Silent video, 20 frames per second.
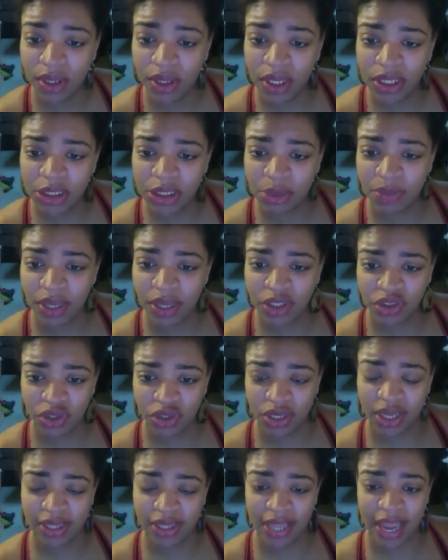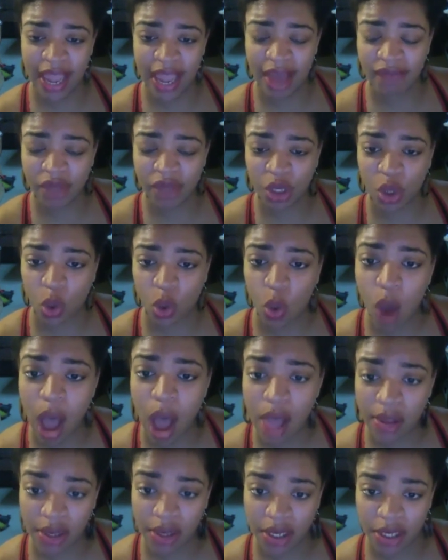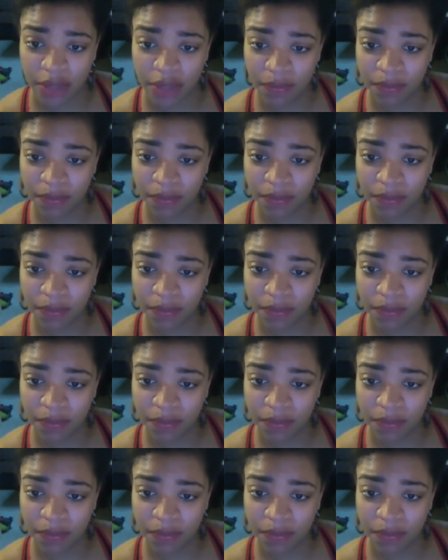to make sure that they have equality.